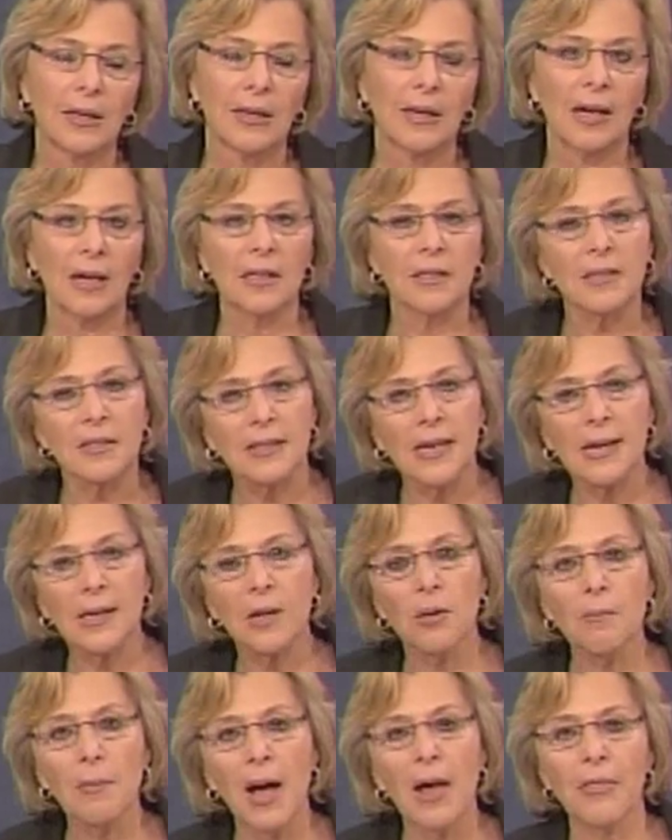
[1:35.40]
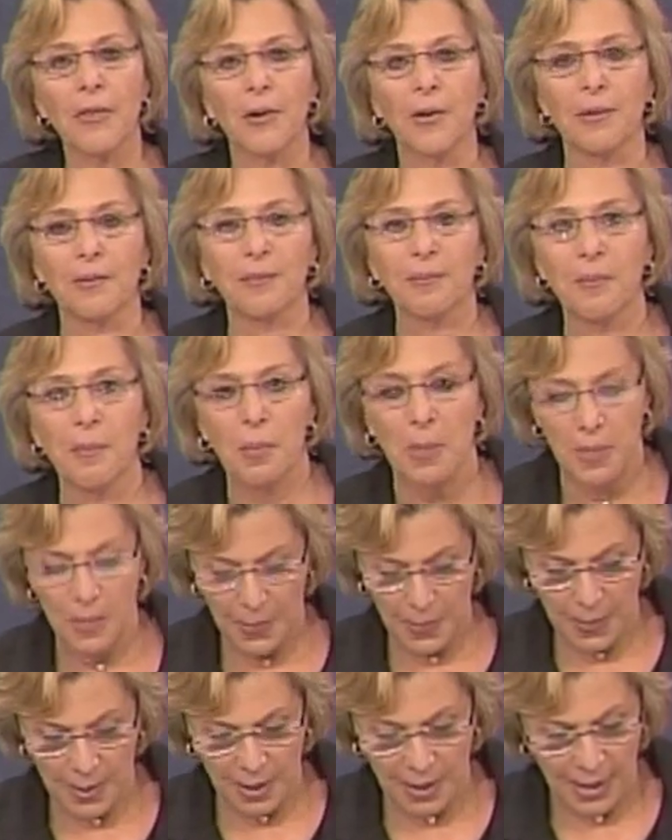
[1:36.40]
A single mother.
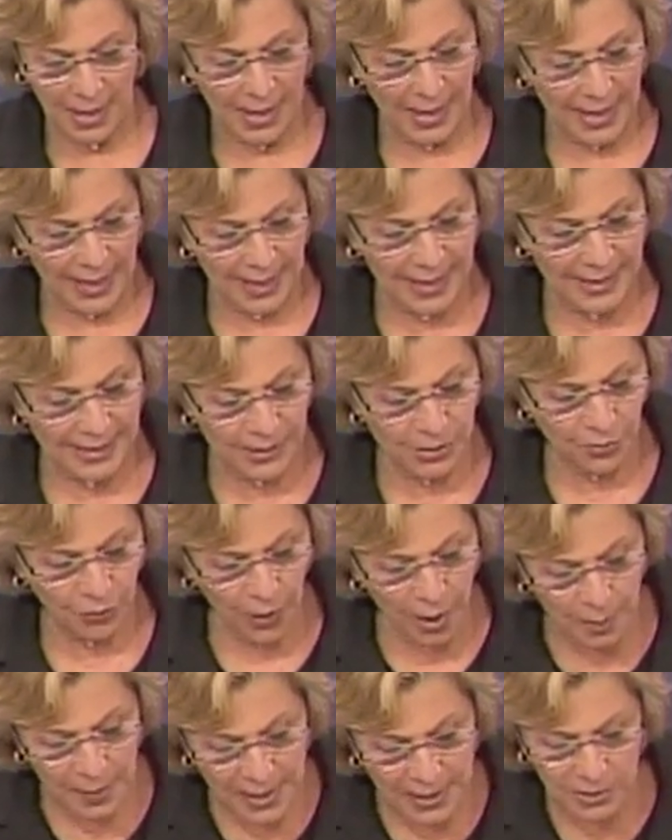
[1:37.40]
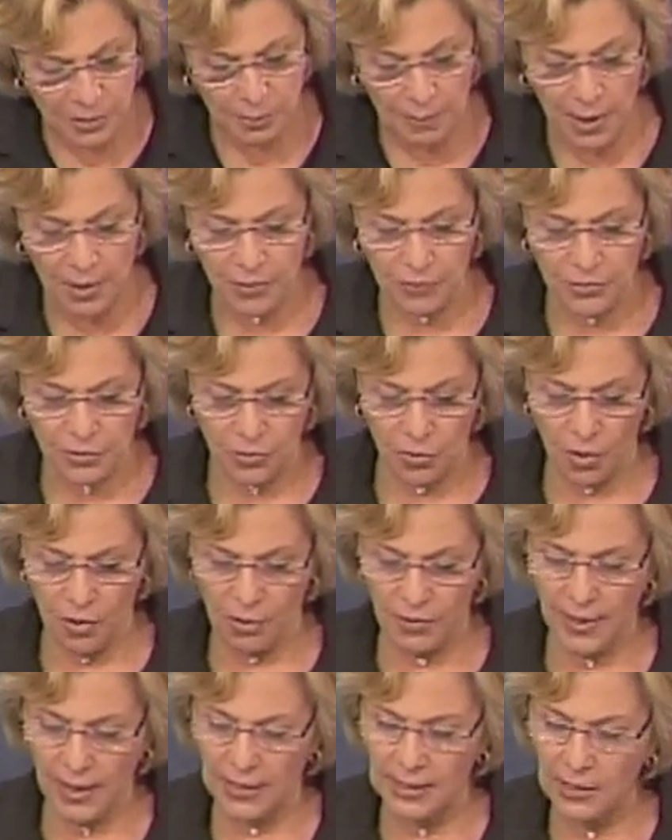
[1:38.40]
It is from his mother,
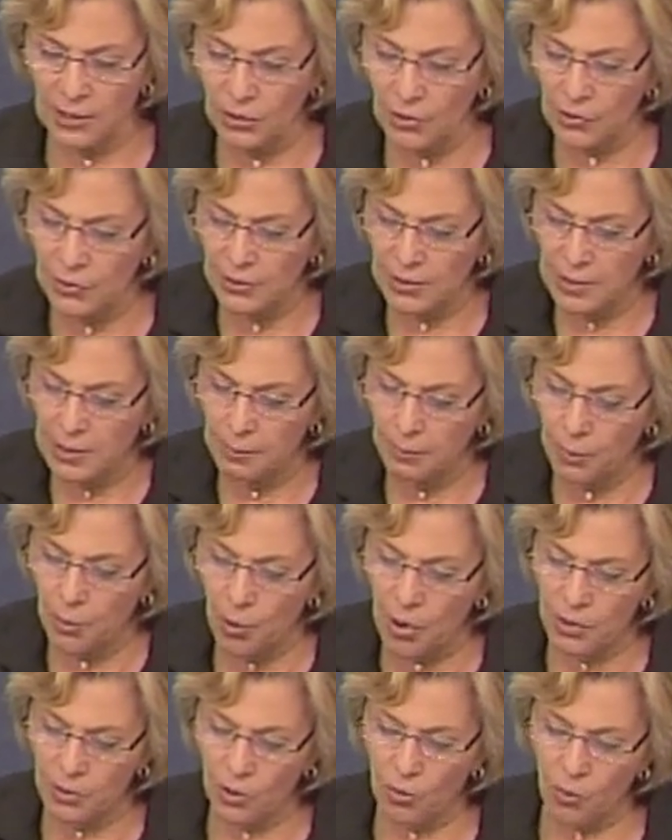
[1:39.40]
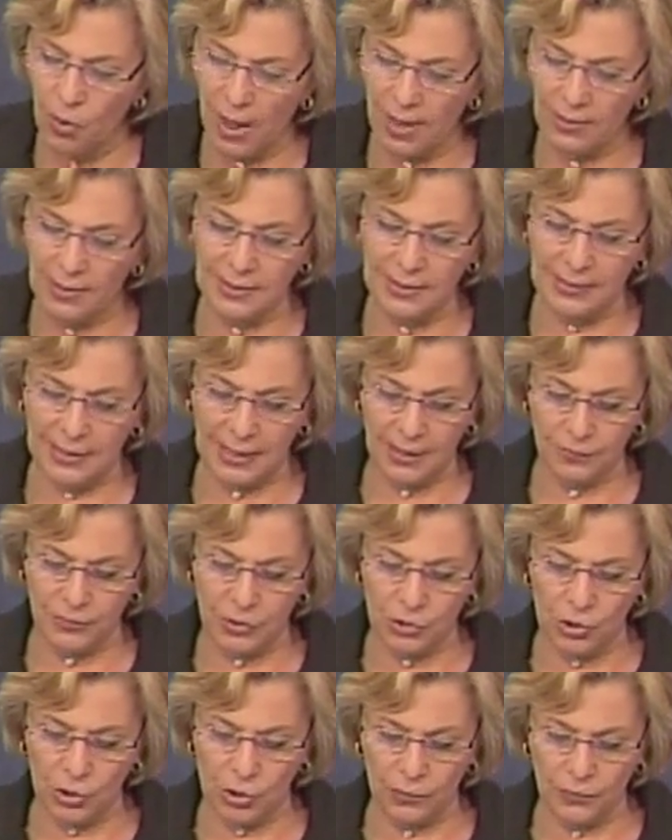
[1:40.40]
Dora, that he learned the important qualities that have
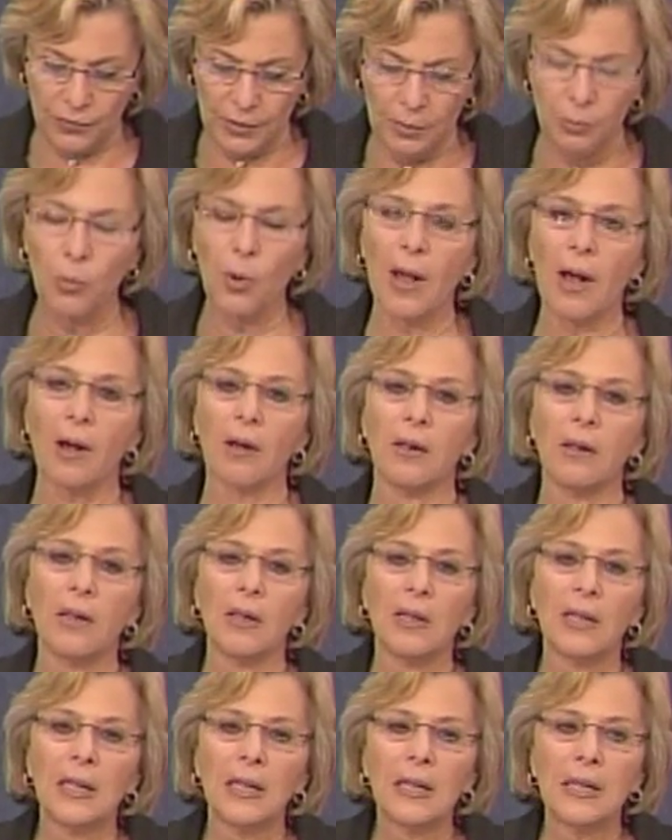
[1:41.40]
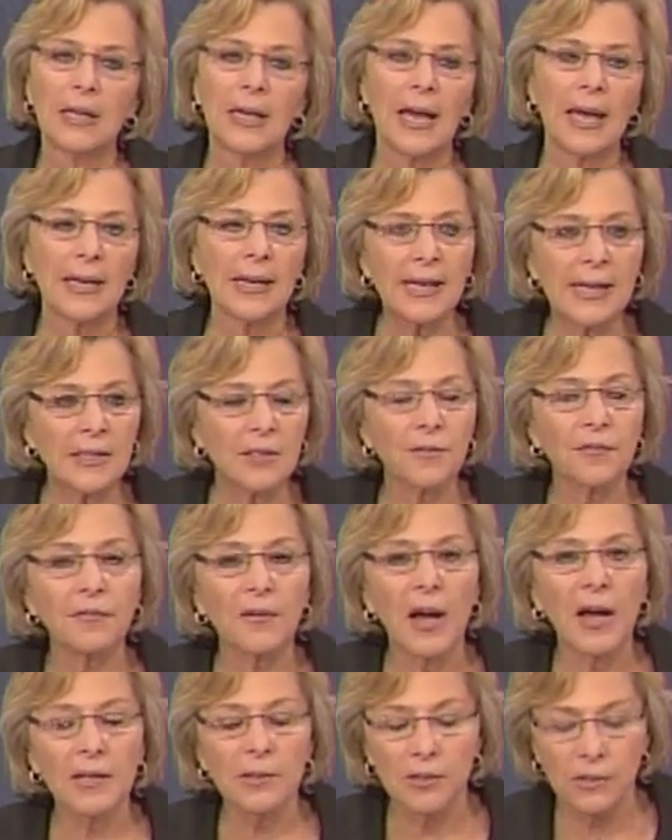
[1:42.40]
served him well, and he
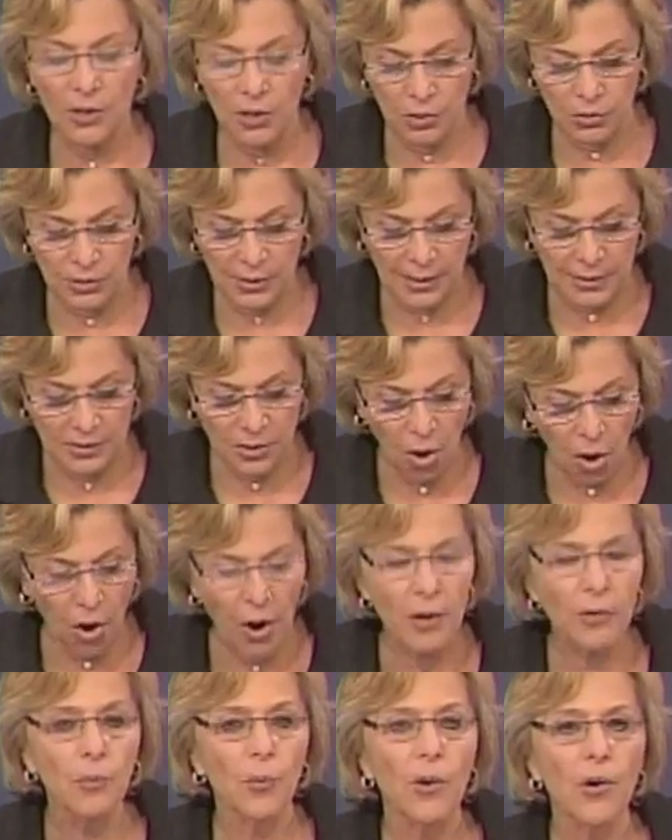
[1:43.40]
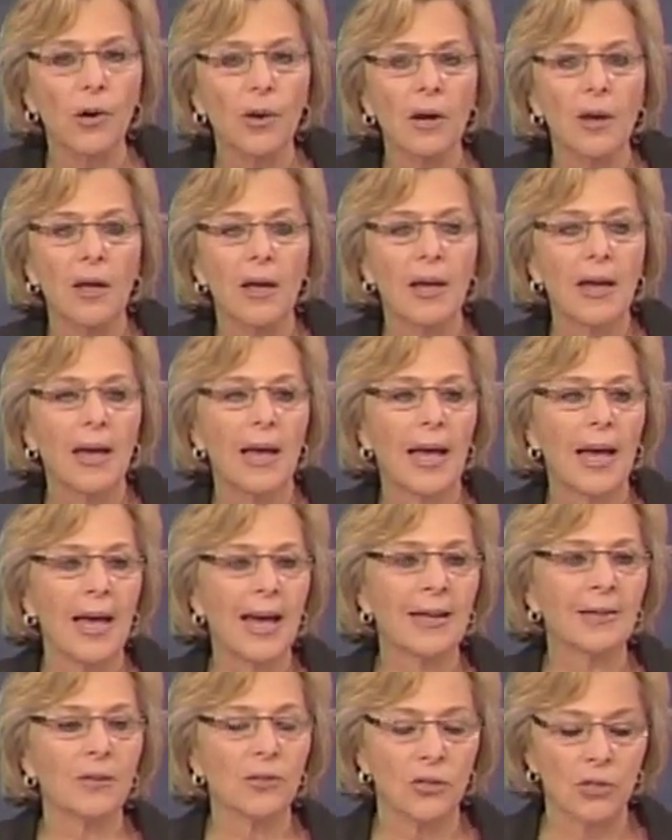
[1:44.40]
defines those as hard work
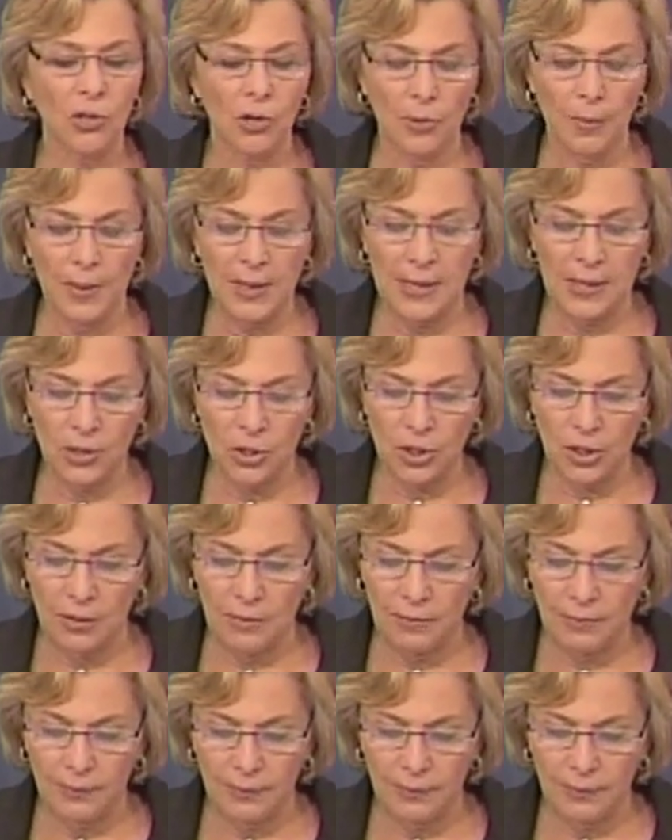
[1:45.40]
and determination.